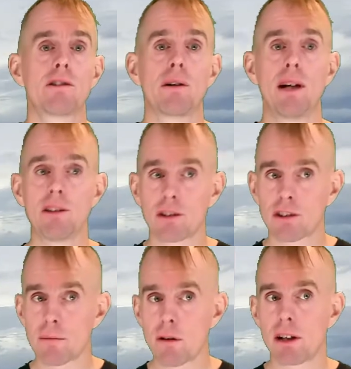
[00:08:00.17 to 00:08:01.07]
So here's a
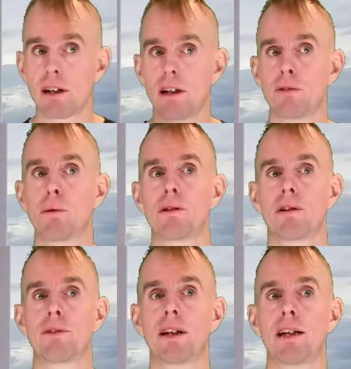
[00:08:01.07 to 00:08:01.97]
summary of what
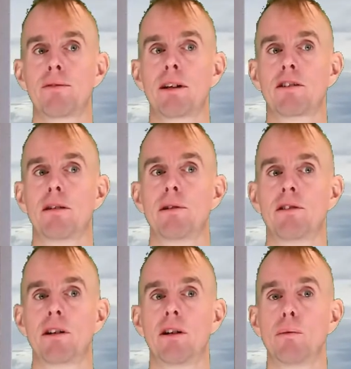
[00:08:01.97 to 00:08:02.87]
the Van Leer flux
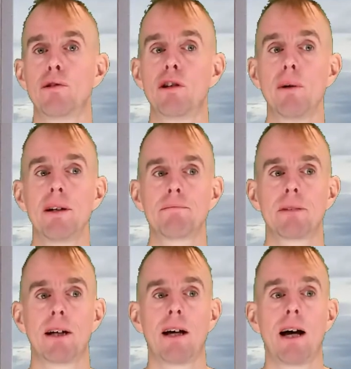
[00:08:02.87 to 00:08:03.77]
limiter was doing.
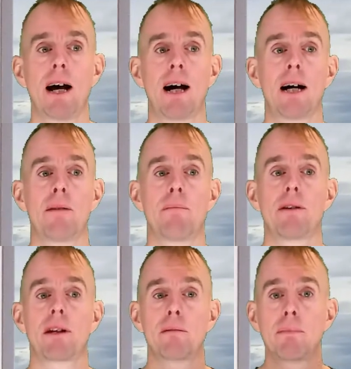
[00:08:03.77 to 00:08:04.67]

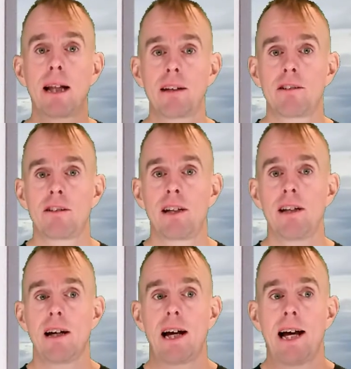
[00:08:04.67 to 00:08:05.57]
The
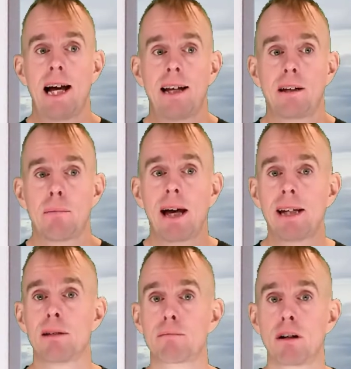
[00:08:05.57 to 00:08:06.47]
complexity and the
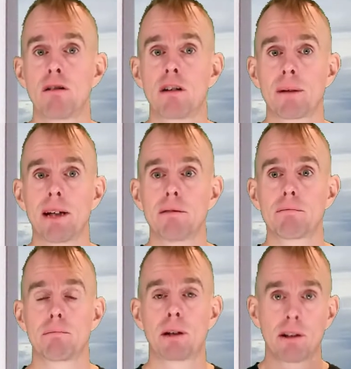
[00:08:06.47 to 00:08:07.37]
pain in programming it,
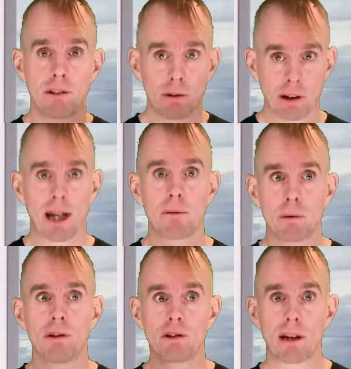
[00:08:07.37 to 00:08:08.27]
because this again
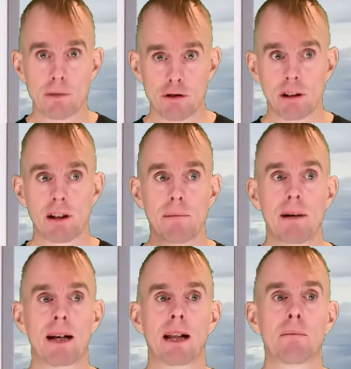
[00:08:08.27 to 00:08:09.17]
was demonstrated in
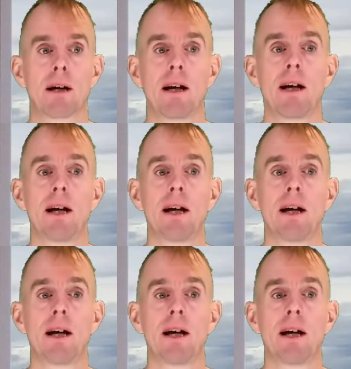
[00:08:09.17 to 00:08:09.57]
MATLAB,